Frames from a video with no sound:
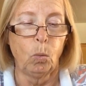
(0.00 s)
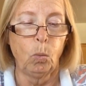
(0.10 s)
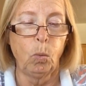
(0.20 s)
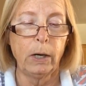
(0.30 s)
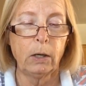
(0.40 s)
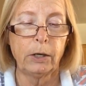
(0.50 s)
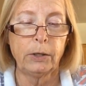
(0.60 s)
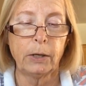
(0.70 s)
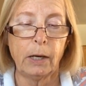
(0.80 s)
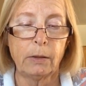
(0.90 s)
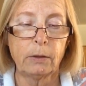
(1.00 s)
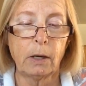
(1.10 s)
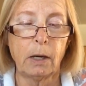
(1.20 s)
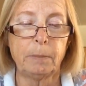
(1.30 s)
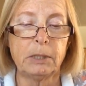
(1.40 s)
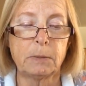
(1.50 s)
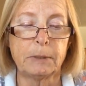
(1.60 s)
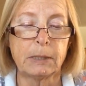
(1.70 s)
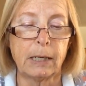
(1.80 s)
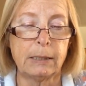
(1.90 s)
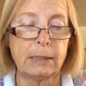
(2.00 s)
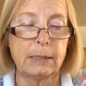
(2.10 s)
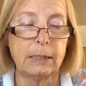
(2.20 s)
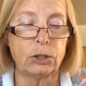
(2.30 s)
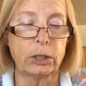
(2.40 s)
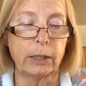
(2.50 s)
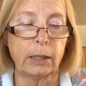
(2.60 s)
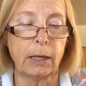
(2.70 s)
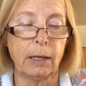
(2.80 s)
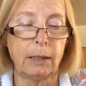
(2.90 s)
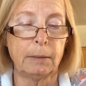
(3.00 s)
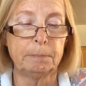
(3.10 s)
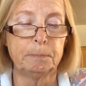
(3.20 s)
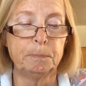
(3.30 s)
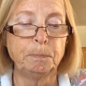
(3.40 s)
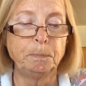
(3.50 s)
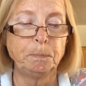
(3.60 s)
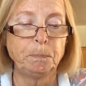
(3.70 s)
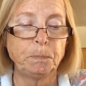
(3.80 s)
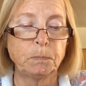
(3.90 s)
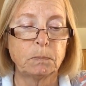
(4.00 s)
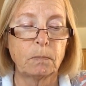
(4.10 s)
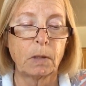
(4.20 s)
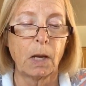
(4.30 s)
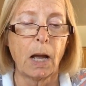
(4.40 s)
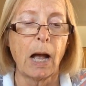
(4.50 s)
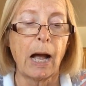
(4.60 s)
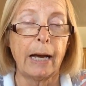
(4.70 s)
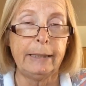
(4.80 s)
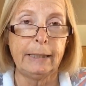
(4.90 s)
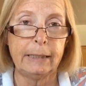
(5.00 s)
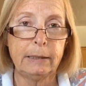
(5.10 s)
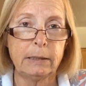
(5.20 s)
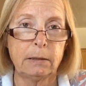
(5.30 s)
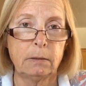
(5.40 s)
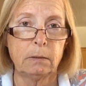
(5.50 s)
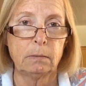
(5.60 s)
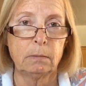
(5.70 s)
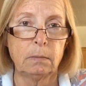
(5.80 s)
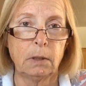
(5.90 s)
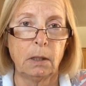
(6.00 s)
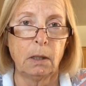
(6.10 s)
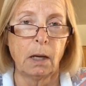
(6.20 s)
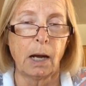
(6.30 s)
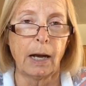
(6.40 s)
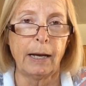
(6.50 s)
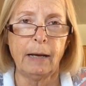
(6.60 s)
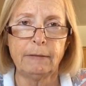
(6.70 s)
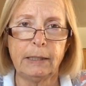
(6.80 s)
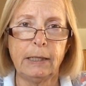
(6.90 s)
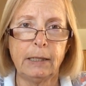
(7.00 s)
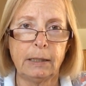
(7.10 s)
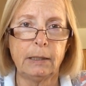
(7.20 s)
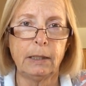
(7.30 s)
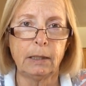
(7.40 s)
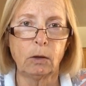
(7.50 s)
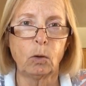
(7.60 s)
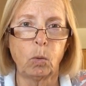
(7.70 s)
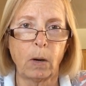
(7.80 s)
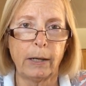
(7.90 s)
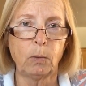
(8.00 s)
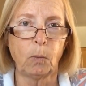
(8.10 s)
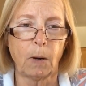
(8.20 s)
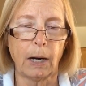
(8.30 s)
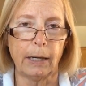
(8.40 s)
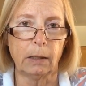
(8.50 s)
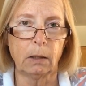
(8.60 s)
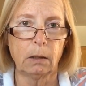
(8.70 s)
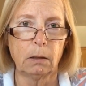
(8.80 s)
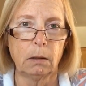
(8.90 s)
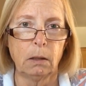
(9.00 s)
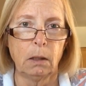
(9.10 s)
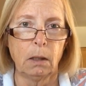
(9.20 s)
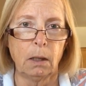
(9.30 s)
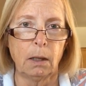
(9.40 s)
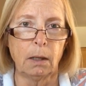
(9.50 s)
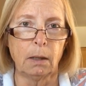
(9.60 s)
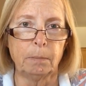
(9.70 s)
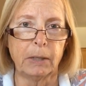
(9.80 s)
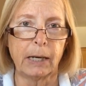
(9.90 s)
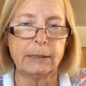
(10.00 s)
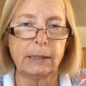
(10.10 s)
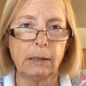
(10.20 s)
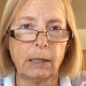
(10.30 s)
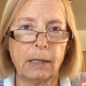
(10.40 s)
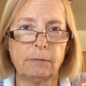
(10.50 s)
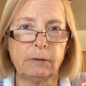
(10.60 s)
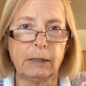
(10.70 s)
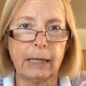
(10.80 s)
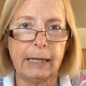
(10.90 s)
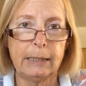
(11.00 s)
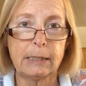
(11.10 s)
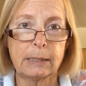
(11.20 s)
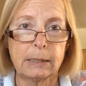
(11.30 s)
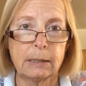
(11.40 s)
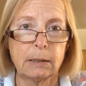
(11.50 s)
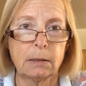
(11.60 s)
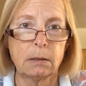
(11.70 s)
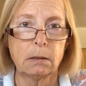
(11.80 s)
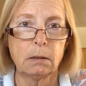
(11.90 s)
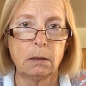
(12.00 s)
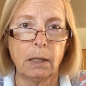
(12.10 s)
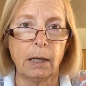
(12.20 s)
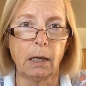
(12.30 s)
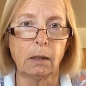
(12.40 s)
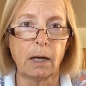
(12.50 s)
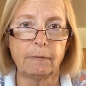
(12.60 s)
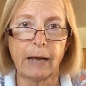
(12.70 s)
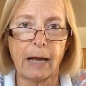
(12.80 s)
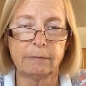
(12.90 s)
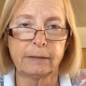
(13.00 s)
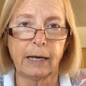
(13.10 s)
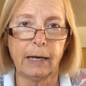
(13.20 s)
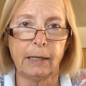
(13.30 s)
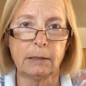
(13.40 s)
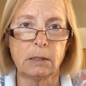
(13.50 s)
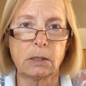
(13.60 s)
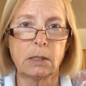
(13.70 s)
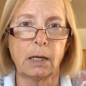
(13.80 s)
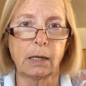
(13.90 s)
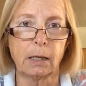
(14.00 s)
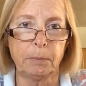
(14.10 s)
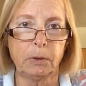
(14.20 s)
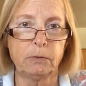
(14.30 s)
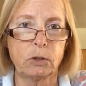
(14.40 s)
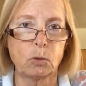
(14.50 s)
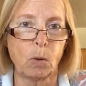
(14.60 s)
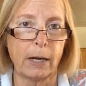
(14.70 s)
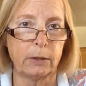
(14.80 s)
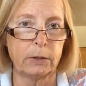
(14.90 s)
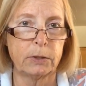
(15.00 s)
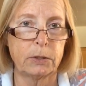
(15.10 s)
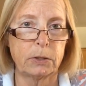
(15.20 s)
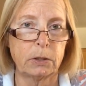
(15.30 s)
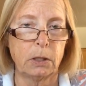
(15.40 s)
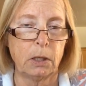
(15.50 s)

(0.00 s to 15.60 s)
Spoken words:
What are your other hobbies besides stitching? I knit. I haven't knitted in quite a while, but I did a lot of lace, a lot of Afghans, a couple of sweaters.